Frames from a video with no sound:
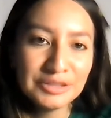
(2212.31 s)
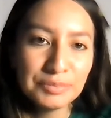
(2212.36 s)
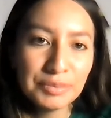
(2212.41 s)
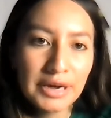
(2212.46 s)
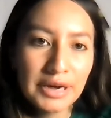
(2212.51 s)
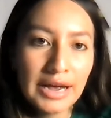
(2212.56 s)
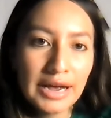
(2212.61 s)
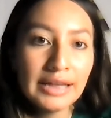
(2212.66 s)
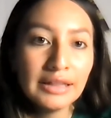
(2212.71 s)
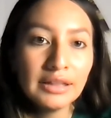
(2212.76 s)

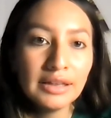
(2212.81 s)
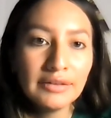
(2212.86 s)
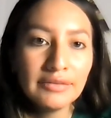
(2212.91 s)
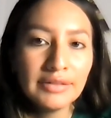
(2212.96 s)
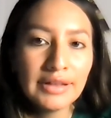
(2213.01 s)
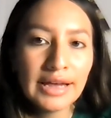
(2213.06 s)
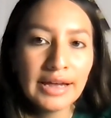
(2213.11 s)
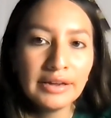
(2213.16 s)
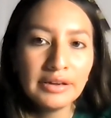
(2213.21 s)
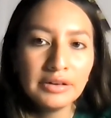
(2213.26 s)
But I love
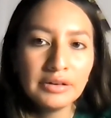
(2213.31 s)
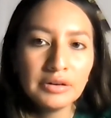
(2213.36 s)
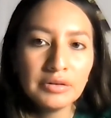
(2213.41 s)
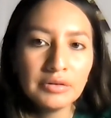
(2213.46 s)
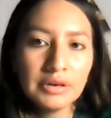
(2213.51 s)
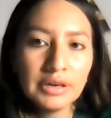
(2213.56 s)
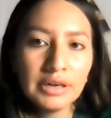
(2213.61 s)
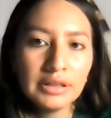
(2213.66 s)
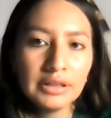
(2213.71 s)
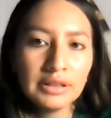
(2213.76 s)
that, you know,
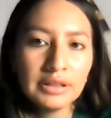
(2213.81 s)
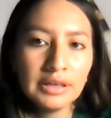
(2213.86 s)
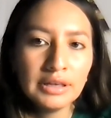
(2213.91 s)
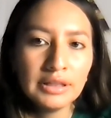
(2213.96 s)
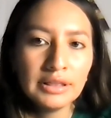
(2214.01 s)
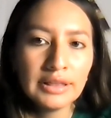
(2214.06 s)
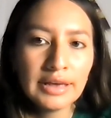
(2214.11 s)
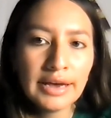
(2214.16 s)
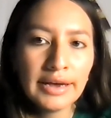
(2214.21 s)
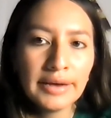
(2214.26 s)
and I
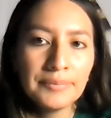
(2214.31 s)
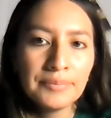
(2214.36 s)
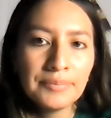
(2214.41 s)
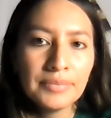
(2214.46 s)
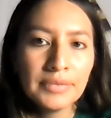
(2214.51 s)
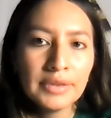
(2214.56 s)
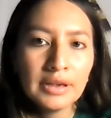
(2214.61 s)
think that